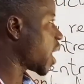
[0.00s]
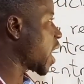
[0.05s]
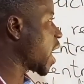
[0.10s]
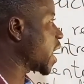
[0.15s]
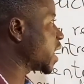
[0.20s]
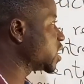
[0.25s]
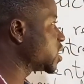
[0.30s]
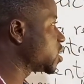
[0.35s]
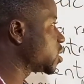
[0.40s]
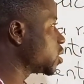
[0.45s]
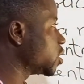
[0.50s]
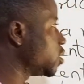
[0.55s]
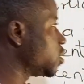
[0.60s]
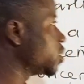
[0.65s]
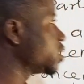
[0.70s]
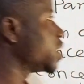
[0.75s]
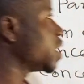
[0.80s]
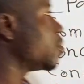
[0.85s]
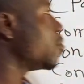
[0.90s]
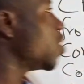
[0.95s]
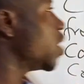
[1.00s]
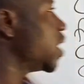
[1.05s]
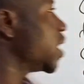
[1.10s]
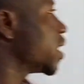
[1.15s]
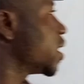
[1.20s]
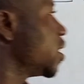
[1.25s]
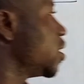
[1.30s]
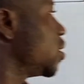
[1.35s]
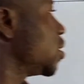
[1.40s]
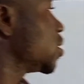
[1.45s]
until the
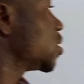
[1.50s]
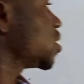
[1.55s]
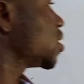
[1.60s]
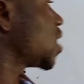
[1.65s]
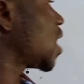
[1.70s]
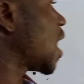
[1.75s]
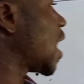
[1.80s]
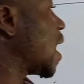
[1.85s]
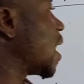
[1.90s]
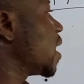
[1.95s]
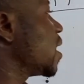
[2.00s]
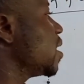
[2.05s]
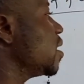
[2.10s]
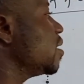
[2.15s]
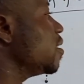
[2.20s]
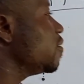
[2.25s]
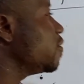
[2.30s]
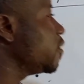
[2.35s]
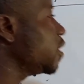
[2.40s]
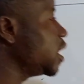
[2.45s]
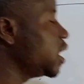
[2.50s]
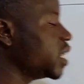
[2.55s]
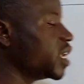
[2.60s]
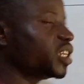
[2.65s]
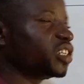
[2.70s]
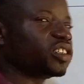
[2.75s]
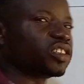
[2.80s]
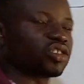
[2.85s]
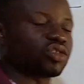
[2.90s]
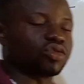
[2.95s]
molecules are
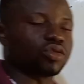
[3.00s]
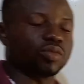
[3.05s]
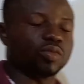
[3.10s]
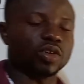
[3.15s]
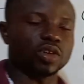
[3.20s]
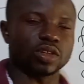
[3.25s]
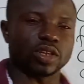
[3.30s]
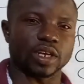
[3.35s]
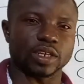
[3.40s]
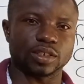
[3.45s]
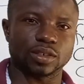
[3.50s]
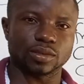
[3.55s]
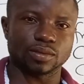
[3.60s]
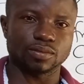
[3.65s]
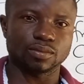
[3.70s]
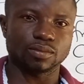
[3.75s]
evenly distributed.